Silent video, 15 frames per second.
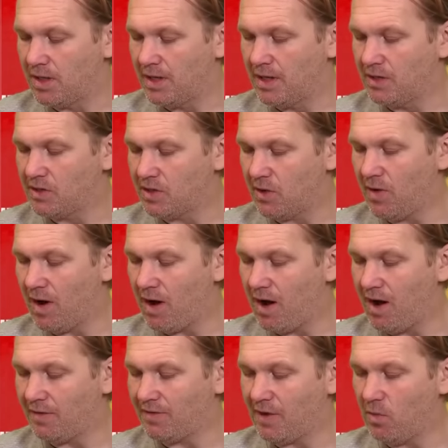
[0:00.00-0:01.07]
So
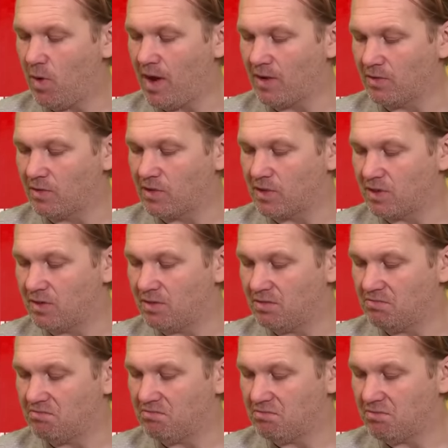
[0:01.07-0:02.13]
I think Wales
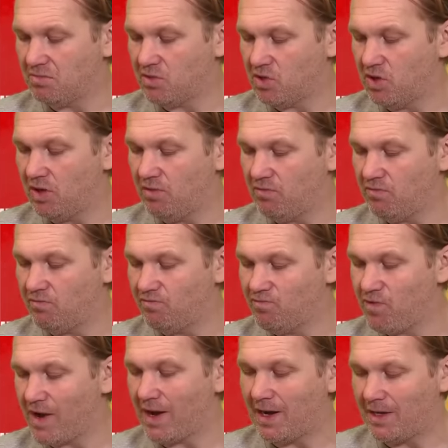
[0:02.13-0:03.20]
can
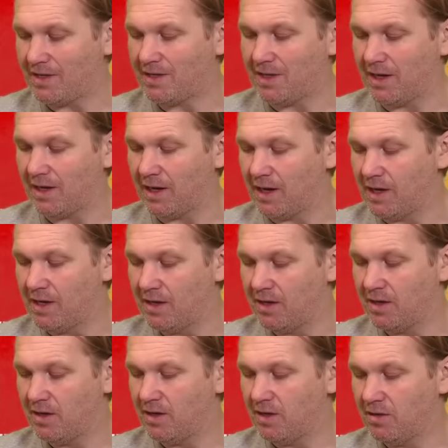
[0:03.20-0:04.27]
realistically
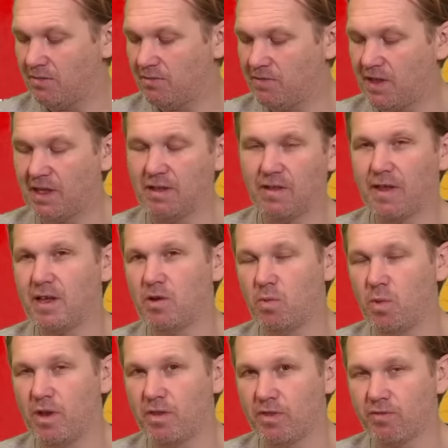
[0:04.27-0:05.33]
think that they can
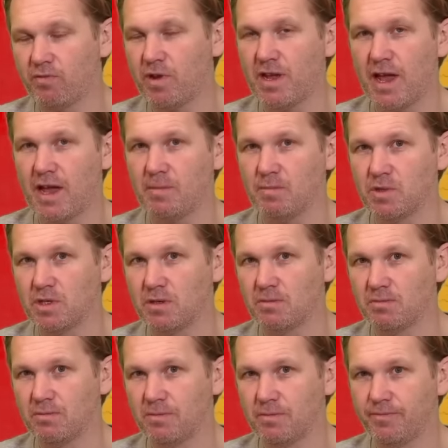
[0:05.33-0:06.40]
win three games.
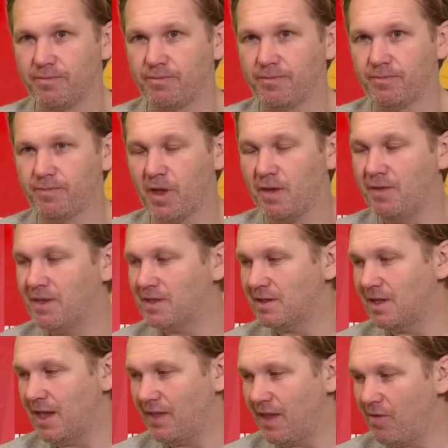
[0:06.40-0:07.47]
There's,
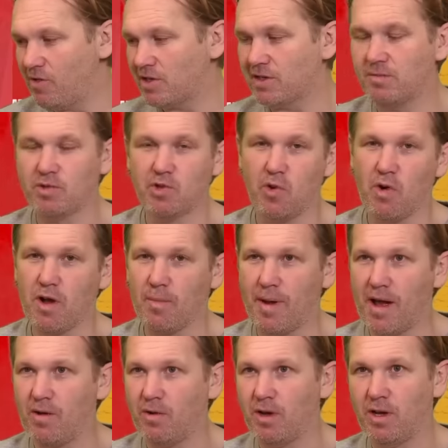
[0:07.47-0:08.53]
there, there is some talk
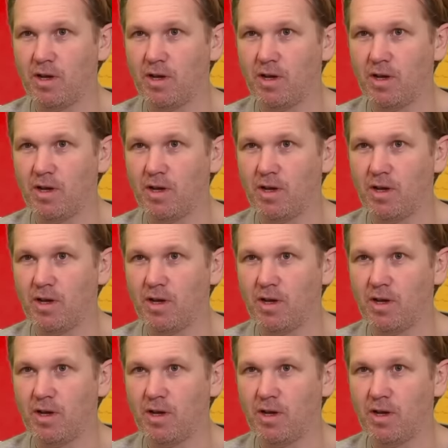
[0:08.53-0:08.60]
about